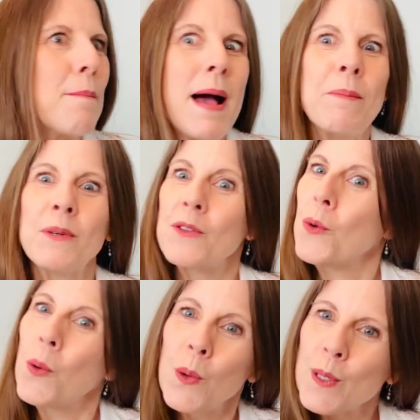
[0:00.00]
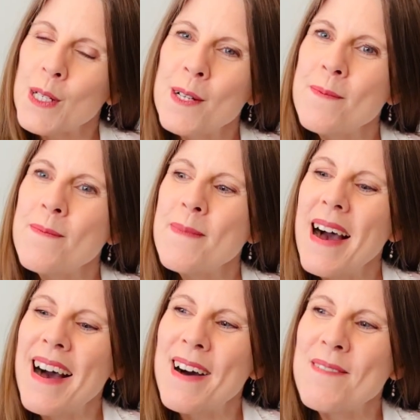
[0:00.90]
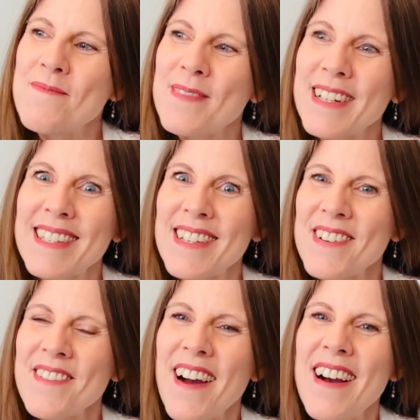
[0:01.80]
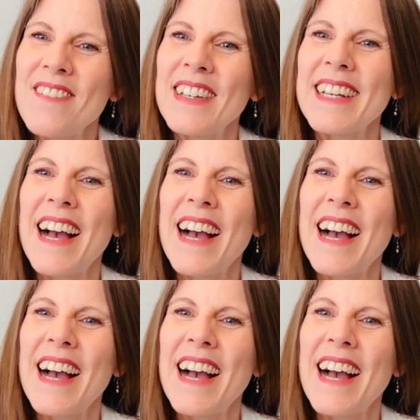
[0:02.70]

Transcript: And with autumn just arriving,